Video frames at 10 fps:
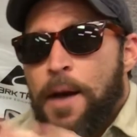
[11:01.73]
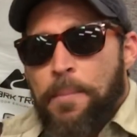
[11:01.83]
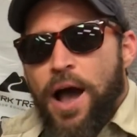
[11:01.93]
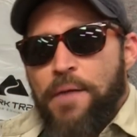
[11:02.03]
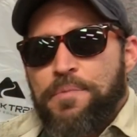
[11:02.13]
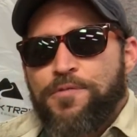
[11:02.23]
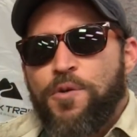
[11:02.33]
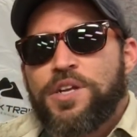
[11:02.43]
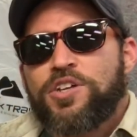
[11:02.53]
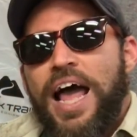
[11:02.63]
But before
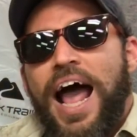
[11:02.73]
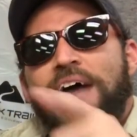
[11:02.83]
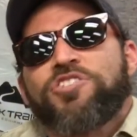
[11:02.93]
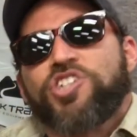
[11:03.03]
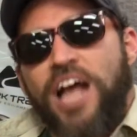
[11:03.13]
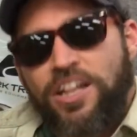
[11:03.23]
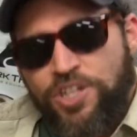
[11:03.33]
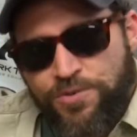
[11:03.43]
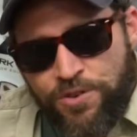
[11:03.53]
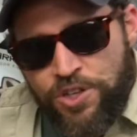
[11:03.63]
we do that, I have a
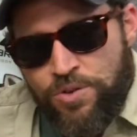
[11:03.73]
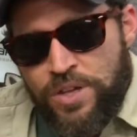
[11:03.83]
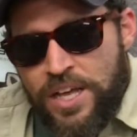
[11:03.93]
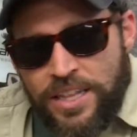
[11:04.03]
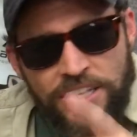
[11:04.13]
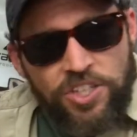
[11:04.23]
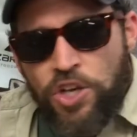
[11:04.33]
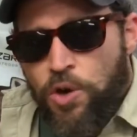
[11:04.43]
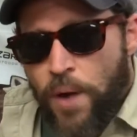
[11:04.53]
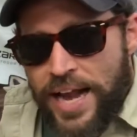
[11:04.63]
challenge for you. This is a
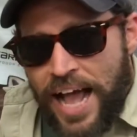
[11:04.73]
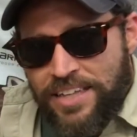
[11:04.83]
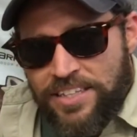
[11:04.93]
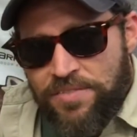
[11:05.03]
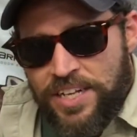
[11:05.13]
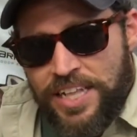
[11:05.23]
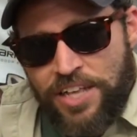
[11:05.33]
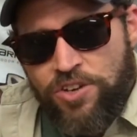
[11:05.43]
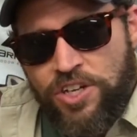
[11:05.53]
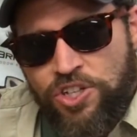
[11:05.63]
great activity
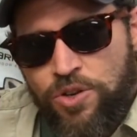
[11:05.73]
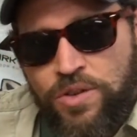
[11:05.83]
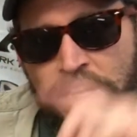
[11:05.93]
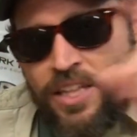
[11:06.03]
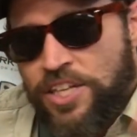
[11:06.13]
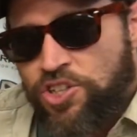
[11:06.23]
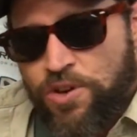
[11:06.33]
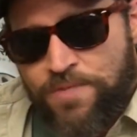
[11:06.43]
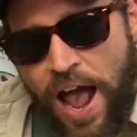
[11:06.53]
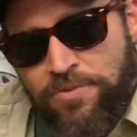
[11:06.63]
that you could do, these
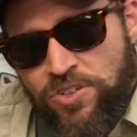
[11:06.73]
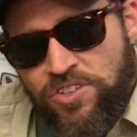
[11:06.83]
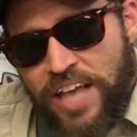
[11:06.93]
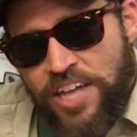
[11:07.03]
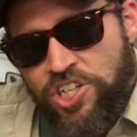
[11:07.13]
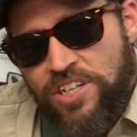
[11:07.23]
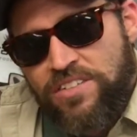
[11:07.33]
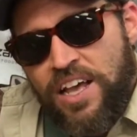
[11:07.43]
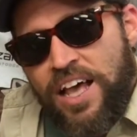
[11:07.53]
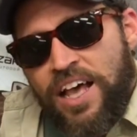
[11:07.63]
survival
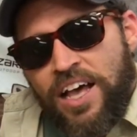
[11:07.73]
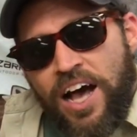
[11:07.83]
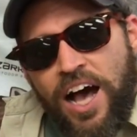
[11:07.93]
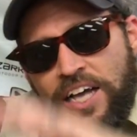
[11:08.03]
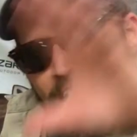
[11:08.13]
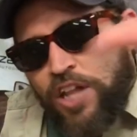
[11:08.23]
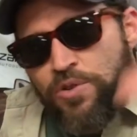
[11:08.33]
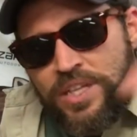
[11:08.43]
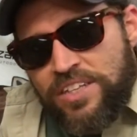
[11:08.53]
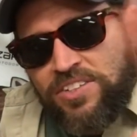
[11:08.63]
sketches,
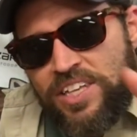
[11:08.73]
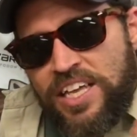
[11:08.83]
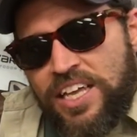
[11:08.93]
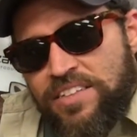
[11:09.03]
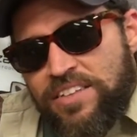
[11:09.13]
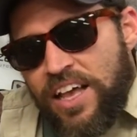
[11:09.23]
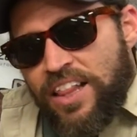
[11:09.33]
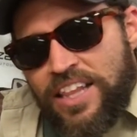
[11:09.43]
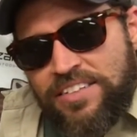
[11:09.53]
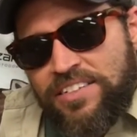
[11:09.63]
coloring the scenes,
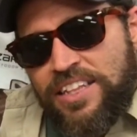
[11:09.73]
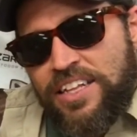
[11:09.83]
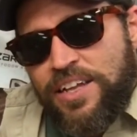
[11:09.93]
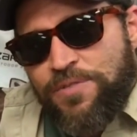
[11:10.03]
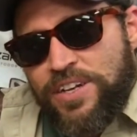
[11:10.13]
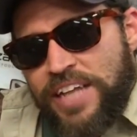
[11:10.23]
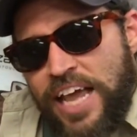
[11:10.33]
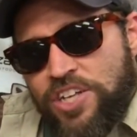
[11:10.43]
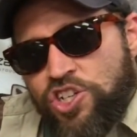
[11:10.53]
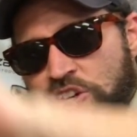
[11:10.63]
listing the different
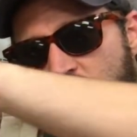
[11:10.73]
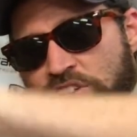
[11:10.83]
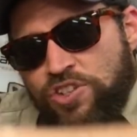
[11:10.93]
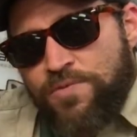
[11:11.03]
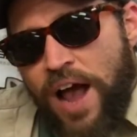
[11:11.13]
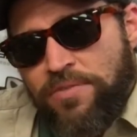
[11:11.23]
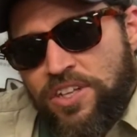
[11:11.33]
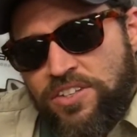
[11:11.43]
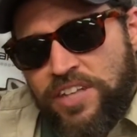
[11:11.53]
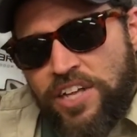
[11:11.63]
dangers, the survival
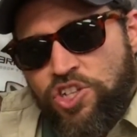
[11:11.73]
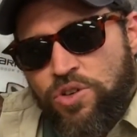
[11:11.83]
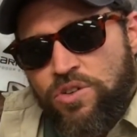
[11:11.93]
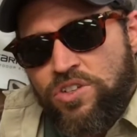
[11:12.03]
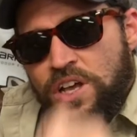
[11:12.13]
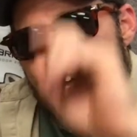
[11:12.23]
essentials.